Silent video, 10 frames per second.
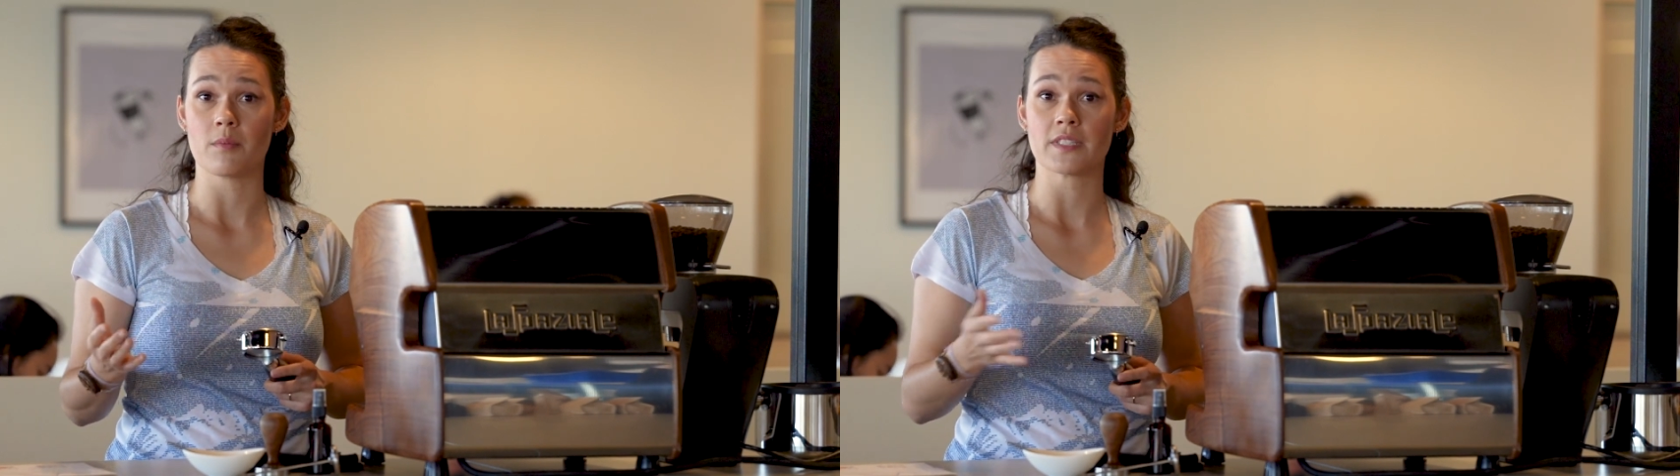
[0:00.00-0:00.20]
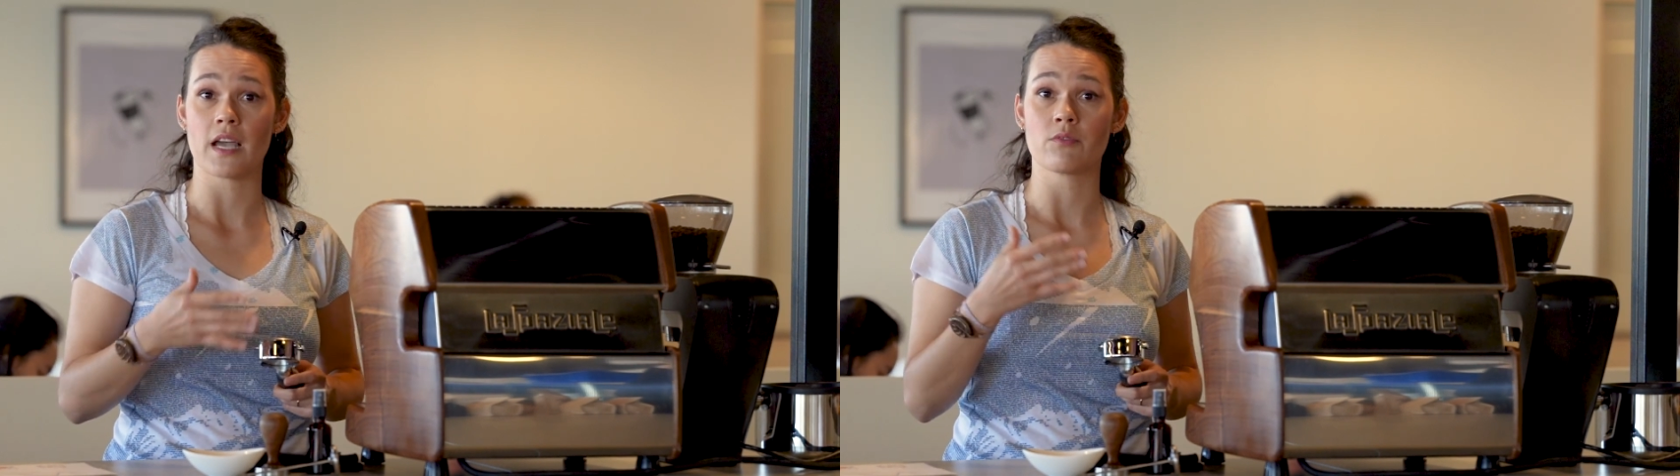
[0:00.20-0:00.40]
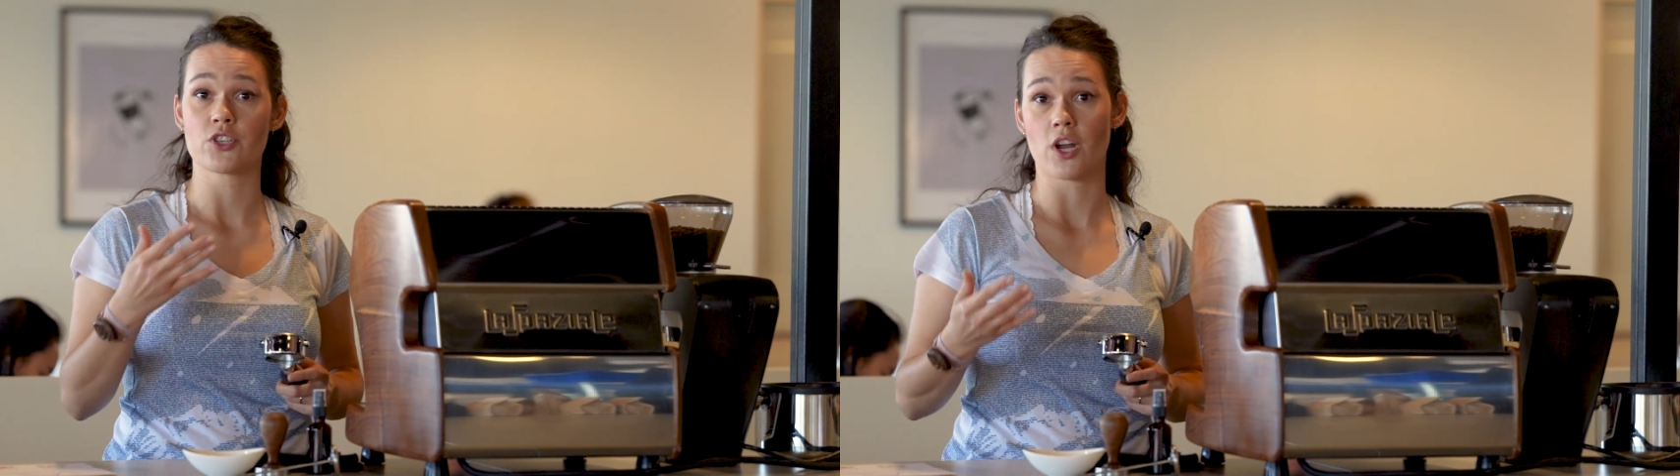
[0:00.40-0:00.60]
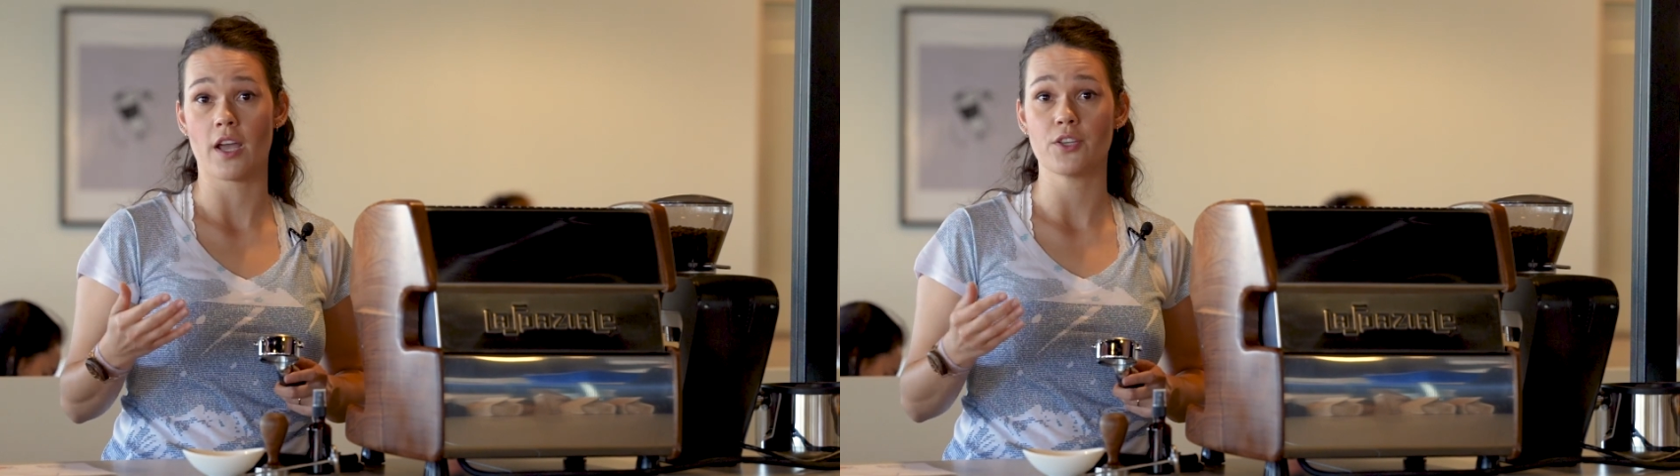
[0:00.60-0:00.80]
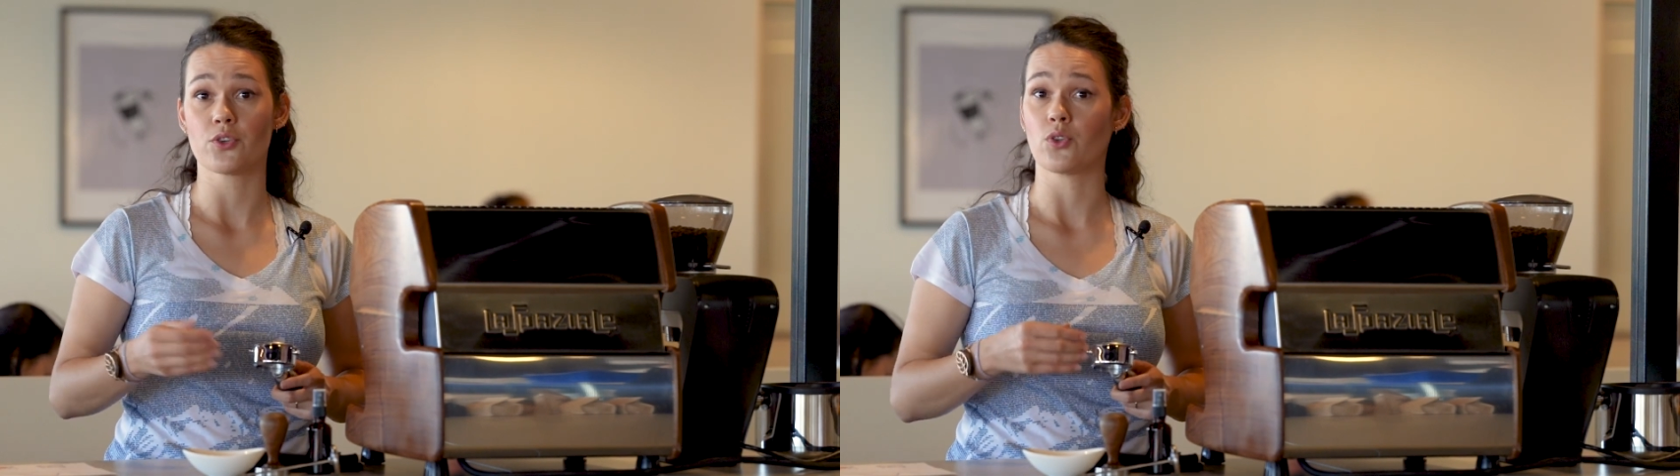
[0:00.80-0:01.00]
able to
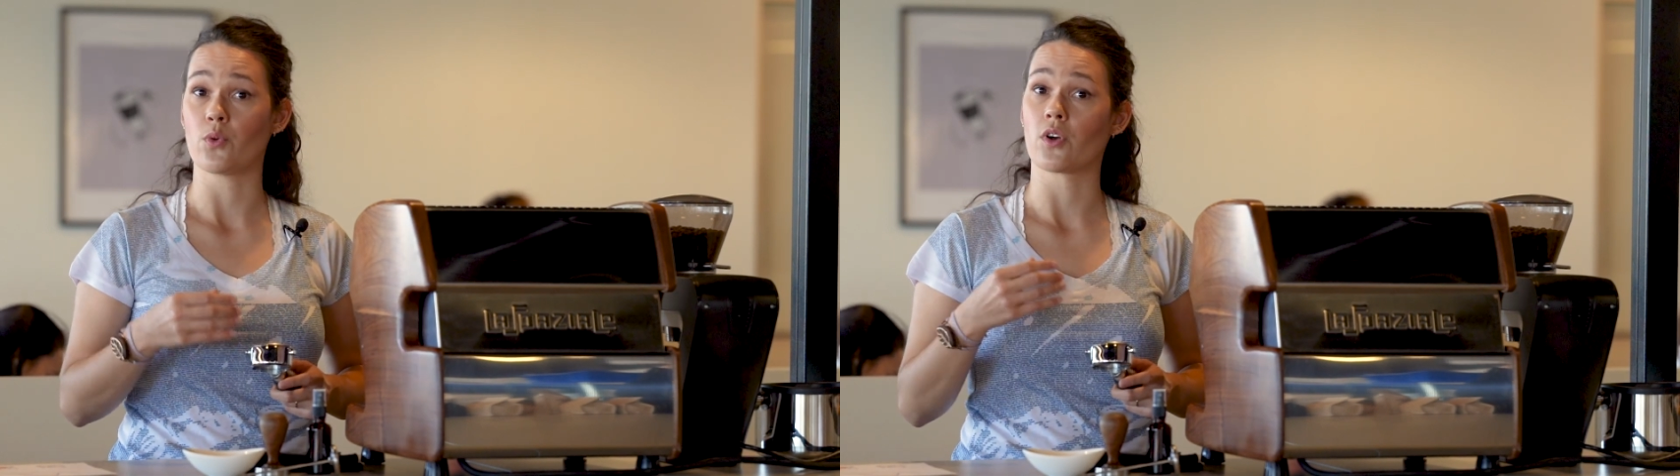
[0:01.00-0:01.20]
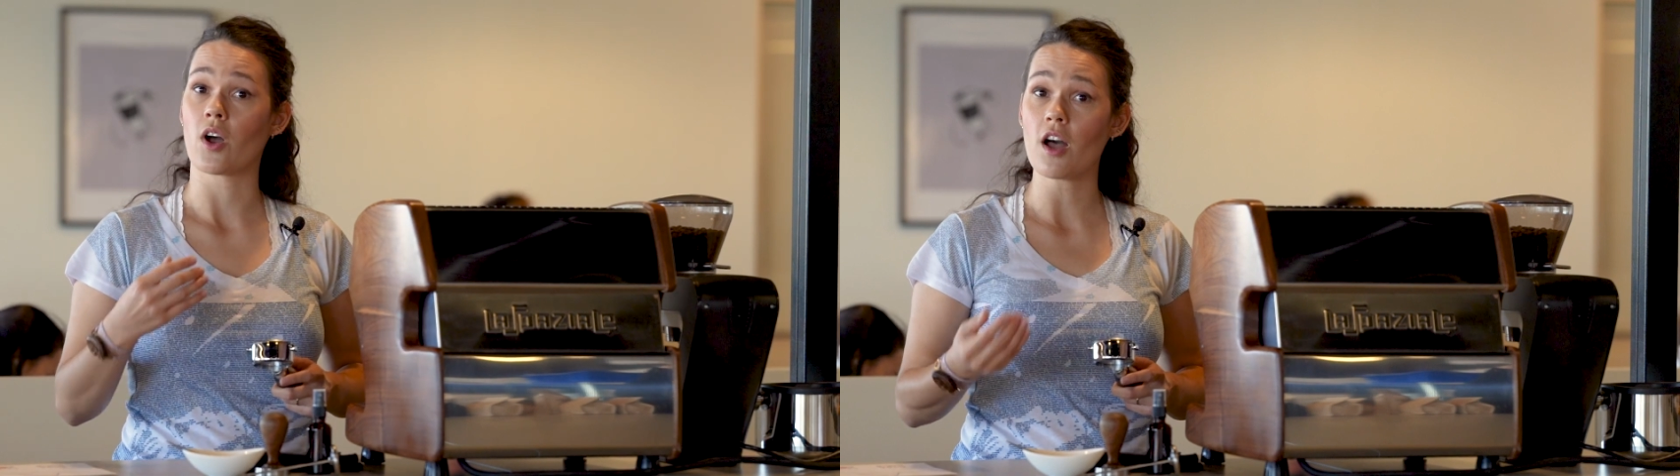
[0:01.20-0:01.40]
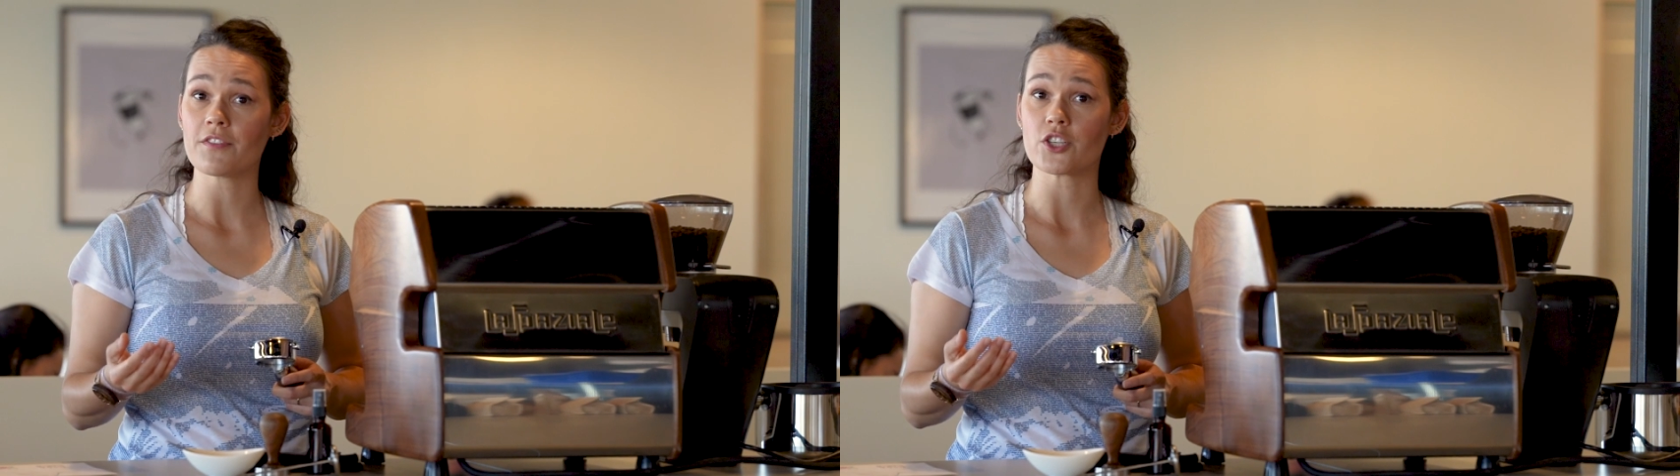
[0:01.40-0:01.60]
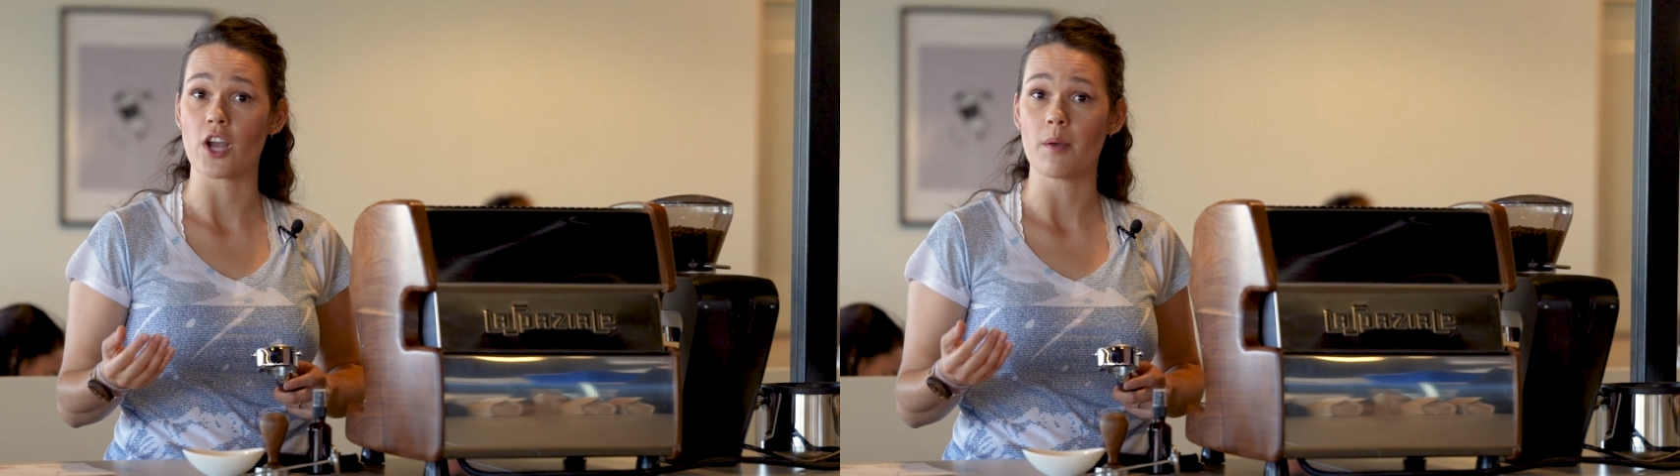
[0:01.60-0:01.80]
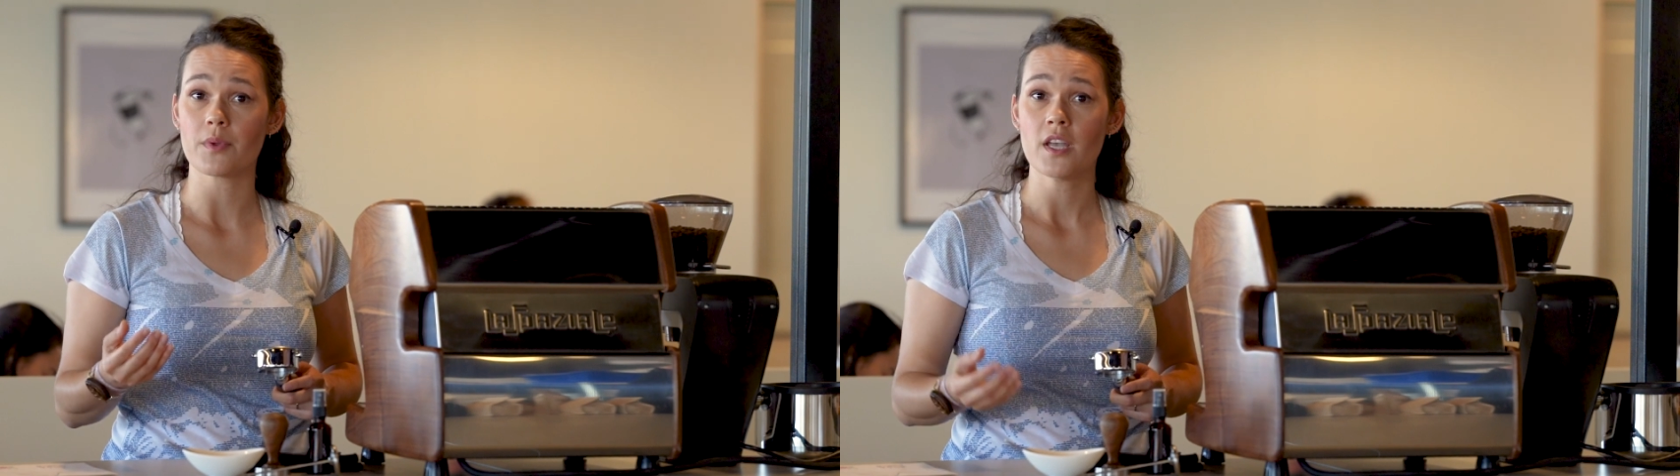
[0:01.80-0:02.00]
outshine your local coffee
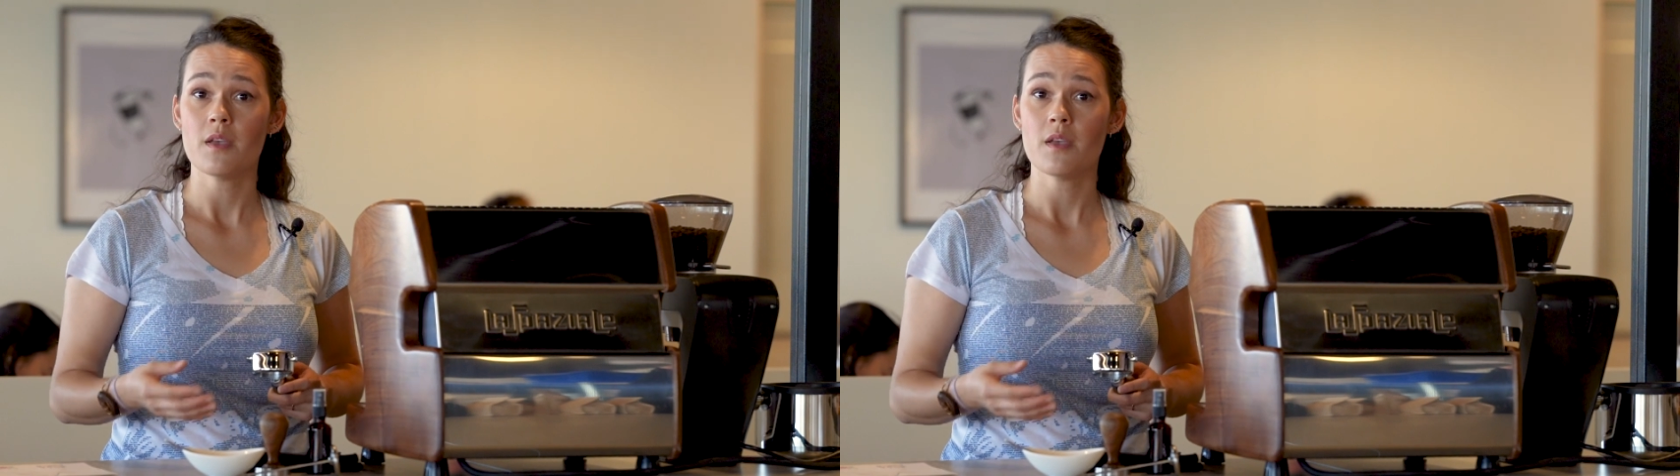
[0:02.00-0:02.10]
shop